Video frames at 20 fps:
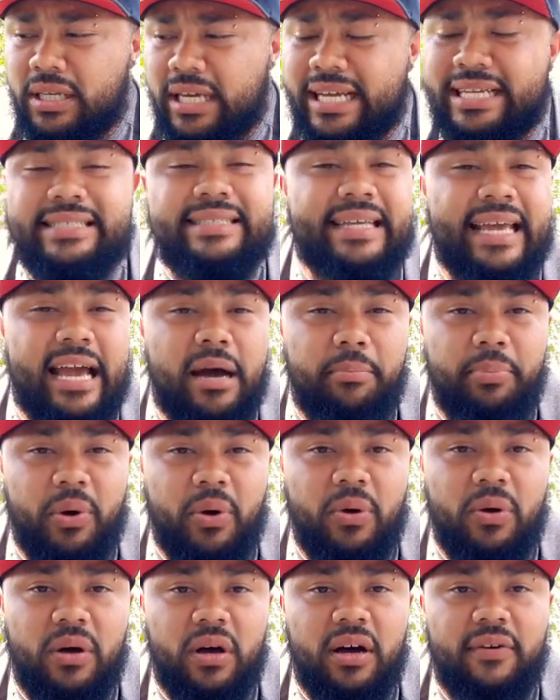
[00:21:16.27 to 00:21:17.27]

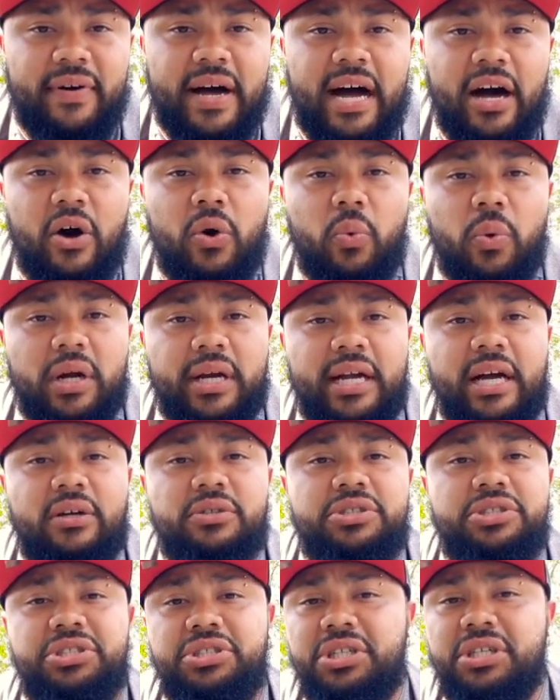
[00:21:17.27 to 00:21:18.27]
example of how
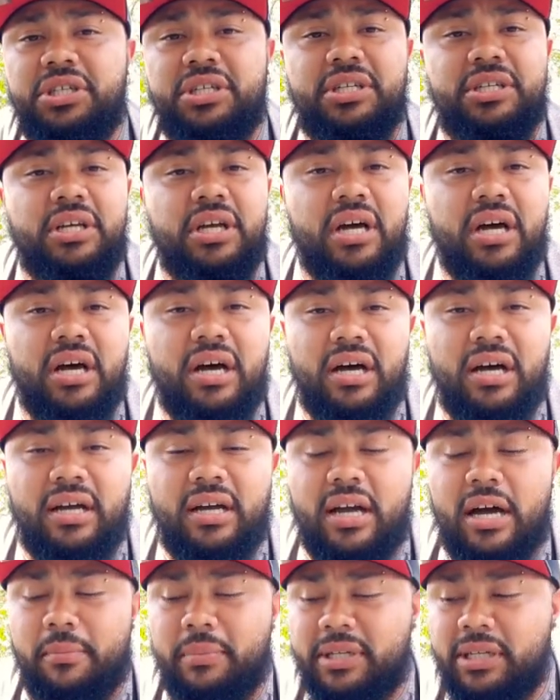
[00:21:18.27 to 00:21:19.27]
workouts should
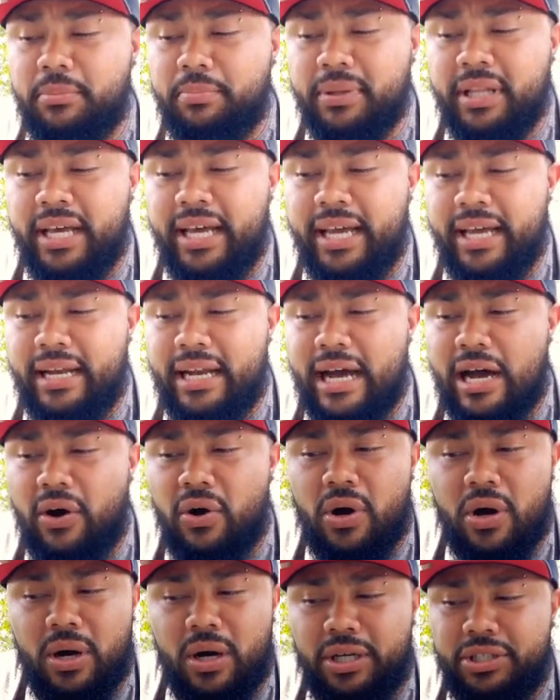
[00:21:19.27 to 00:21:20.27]
come into play and how
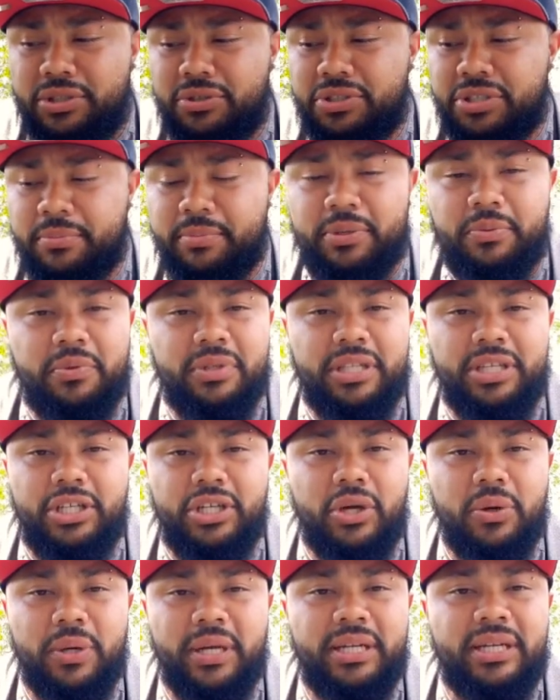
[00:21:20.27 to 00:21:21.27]
hard you should be really
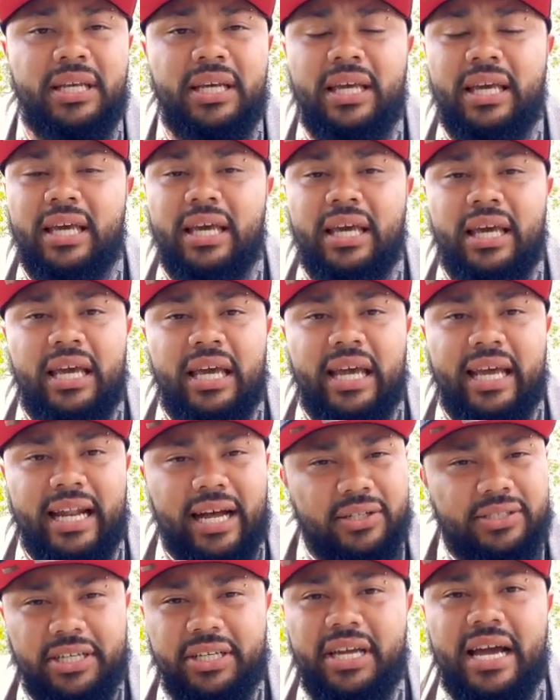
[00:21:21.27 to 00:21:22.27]
going. And
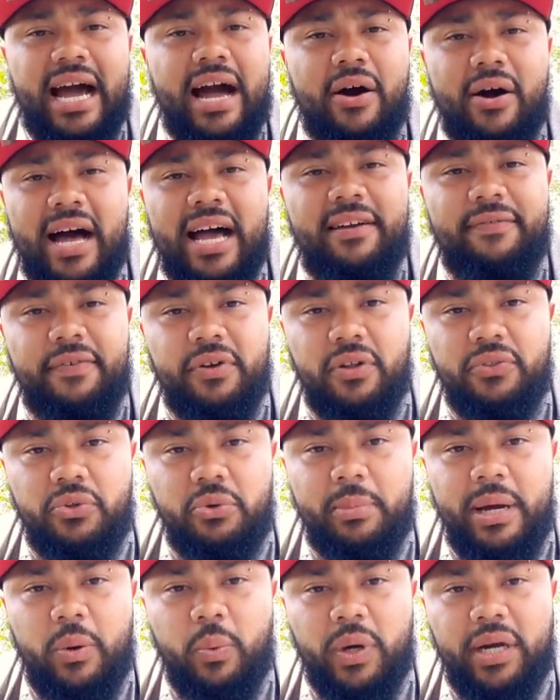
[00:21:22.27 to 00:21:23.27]
I'll tell you how I feel
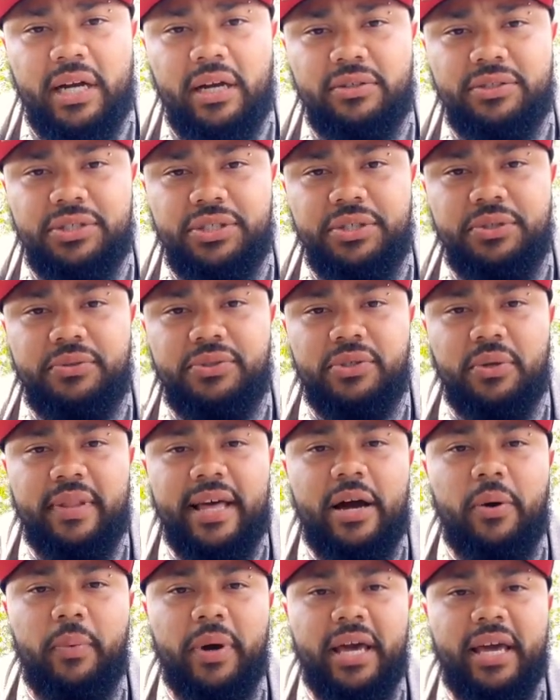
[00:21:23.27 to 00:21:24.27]
through my workouts too. So
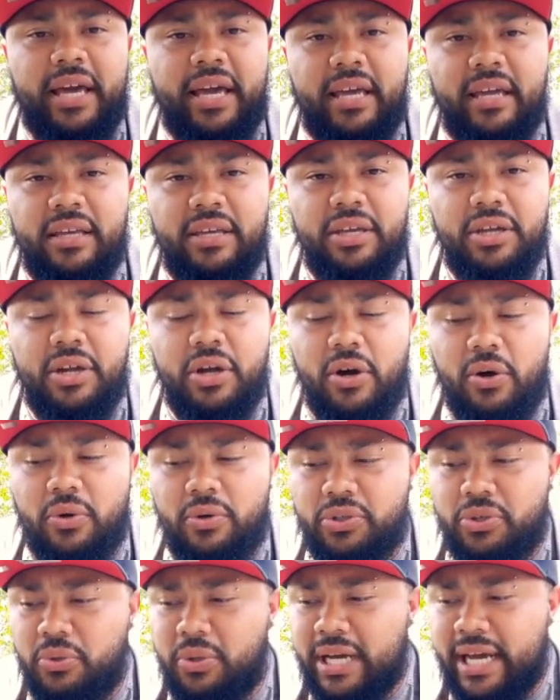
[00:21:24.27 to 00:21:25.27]
that way, you know,
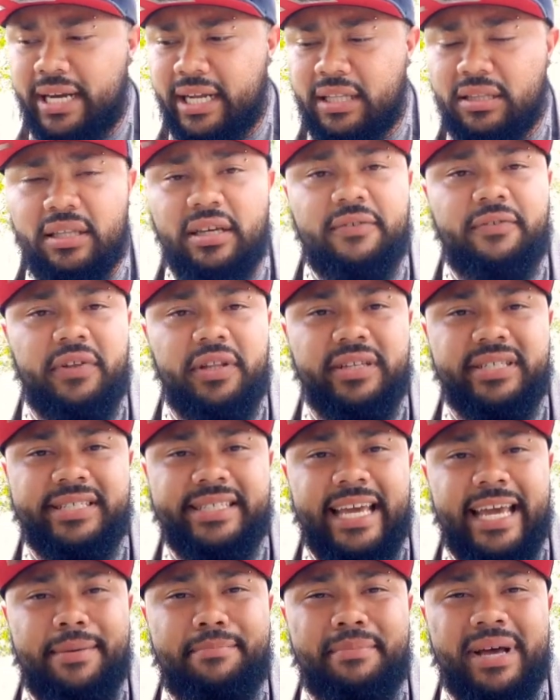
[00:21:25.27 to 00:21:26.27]
you kind of can look for the
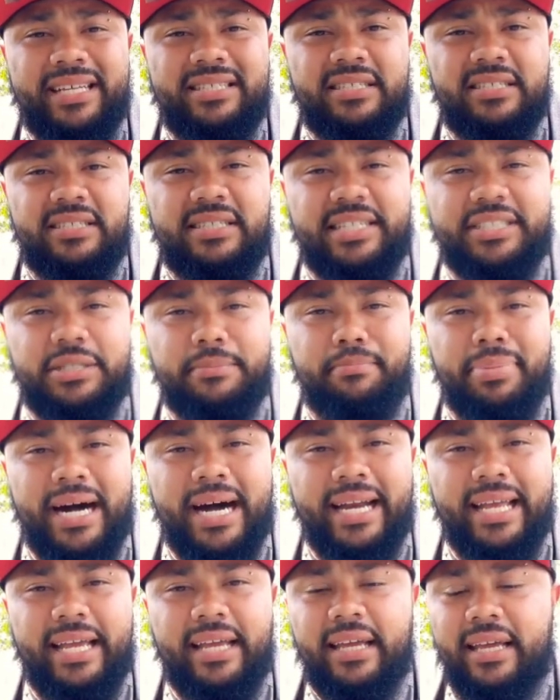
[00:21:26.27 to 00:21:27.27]
same message that your
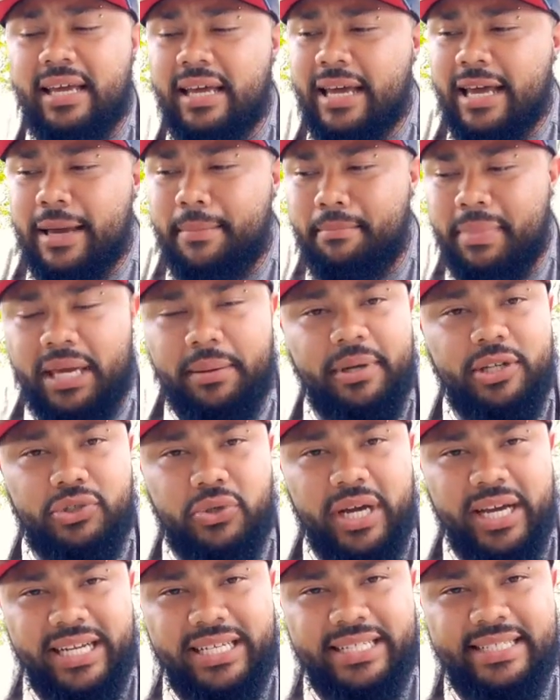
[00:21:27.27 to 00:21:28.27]
body may be
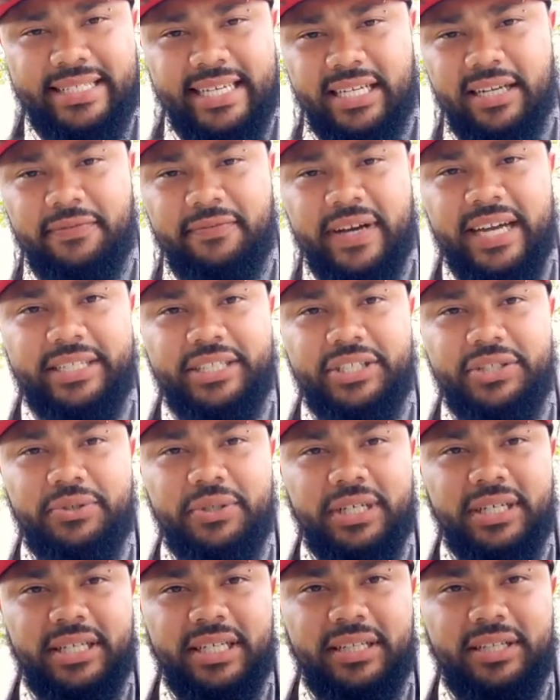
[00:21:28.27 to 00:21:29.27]
trying to signify to
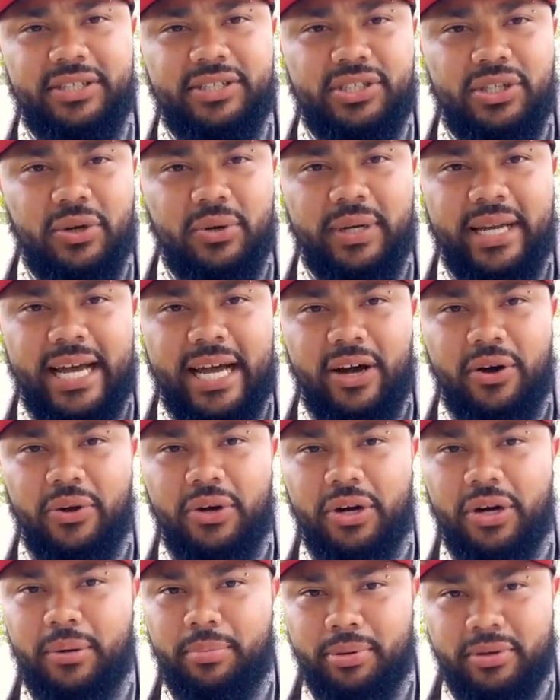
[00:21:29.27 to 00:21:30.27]
you to either slow down
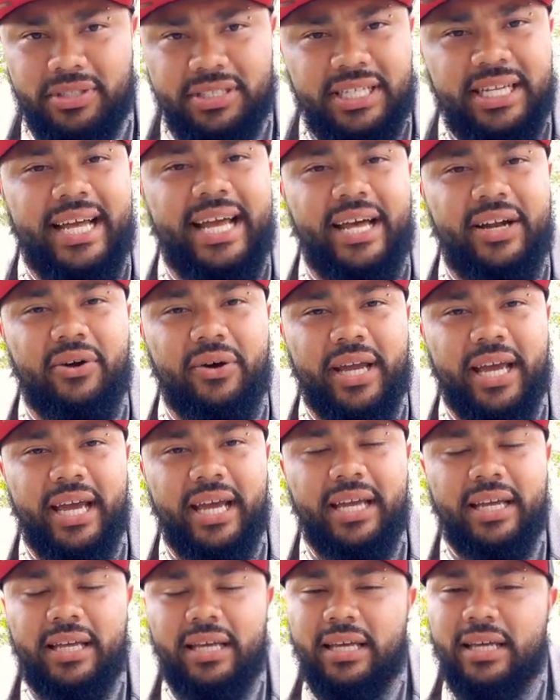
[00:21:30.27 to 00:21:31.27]
or proceed ahead,
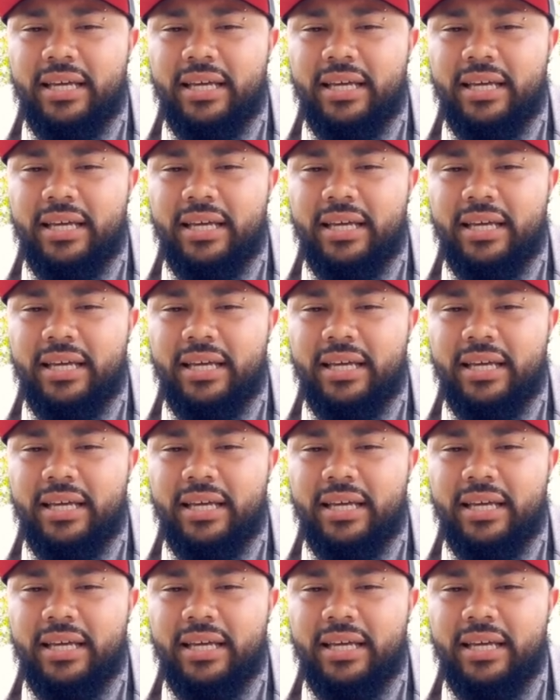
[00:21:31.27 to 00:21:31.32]
okay?